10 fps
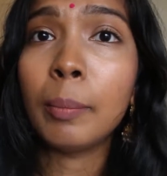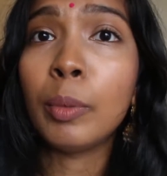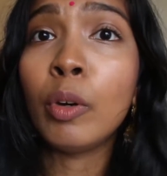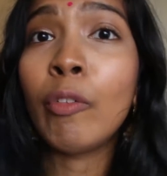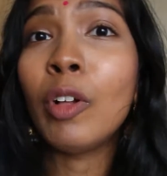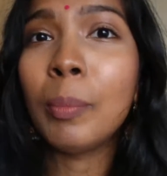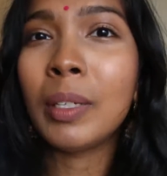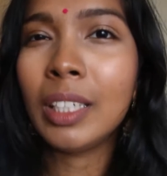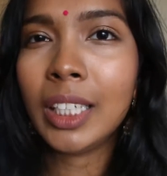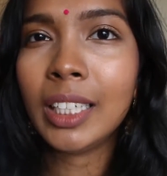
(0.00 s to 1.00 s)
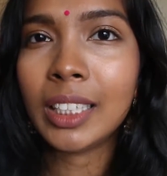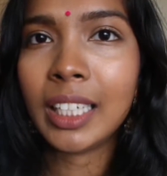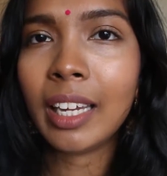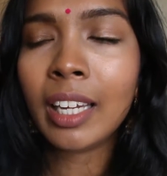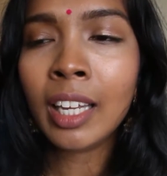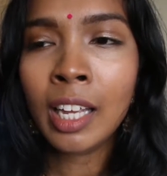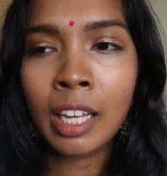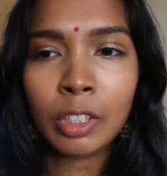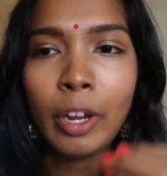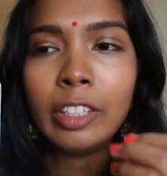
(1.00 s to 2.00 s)
beautiful ability in singing
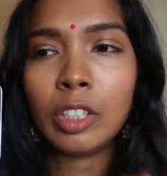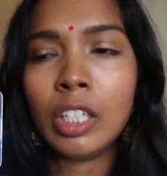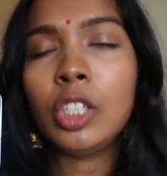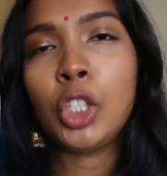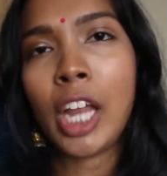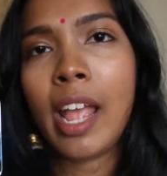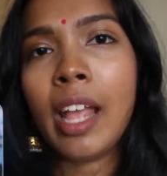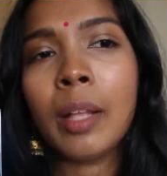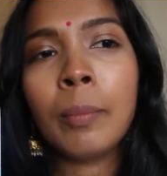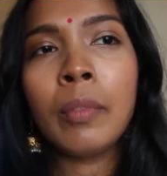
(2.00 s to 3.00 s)
to actually share